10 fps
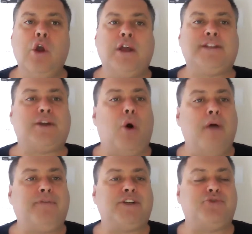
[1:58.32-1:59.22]
So
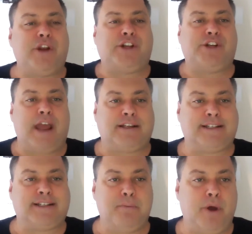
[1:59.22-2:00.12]
I've just reached out to
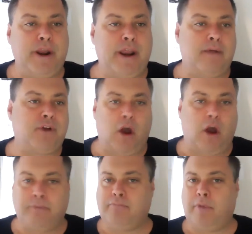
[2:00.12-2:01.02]
somebody and I've
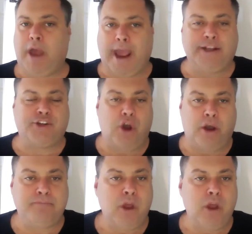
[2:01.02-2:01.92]
gone, hey,
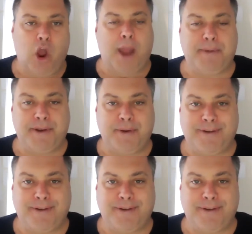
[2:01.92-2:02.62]
John, hope you're doing